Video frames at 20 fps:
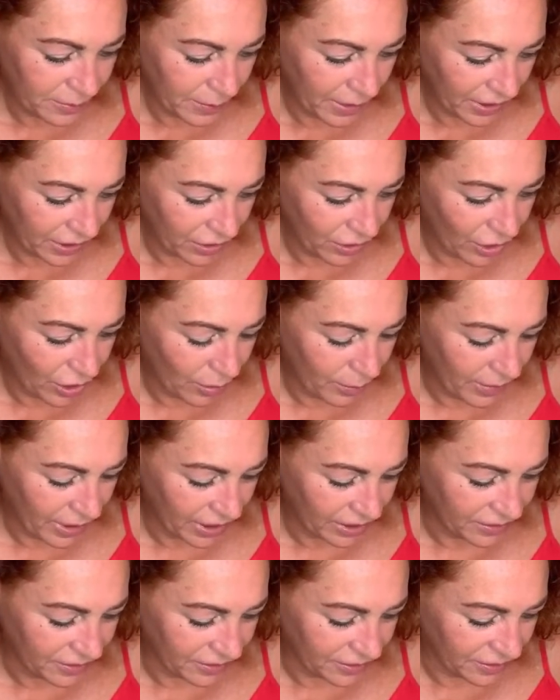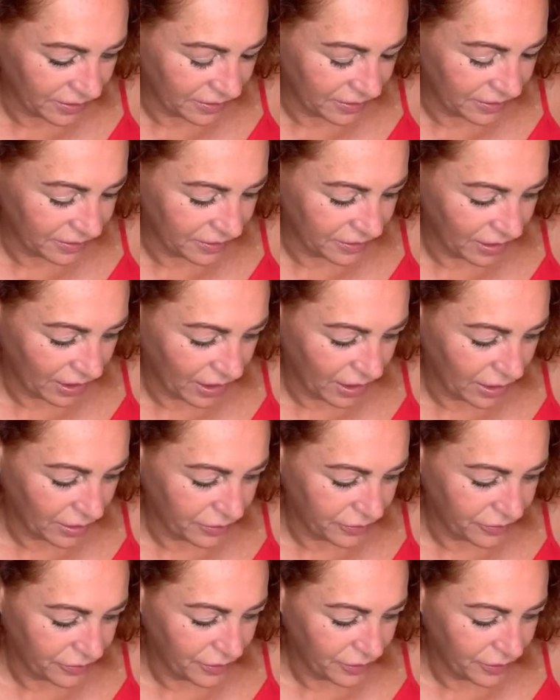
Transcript: my comments and stuff?